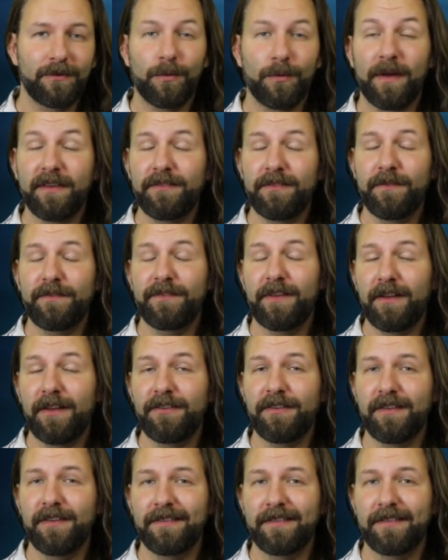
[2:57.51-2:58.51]
Quest of
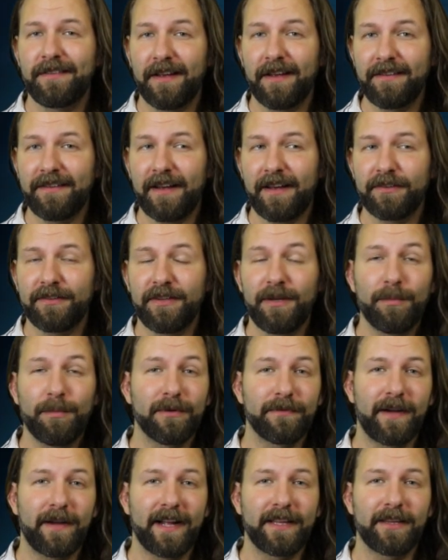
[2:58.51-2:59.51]
Dungeons does actually
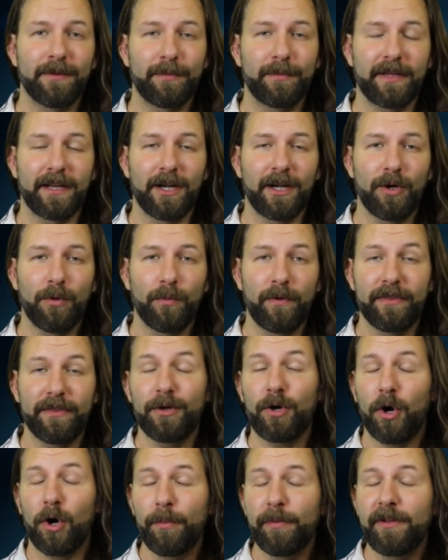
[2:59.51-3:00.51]
provide the player with an
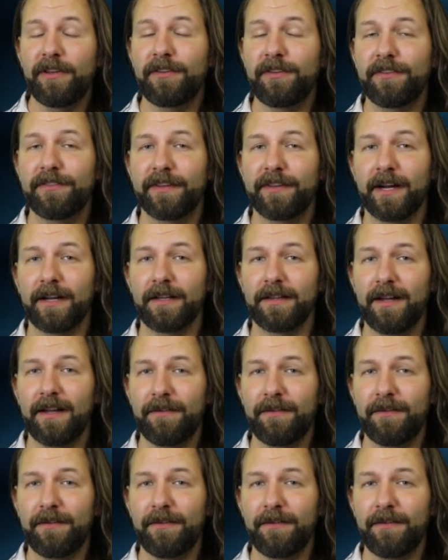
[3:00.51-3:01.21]
RPG-style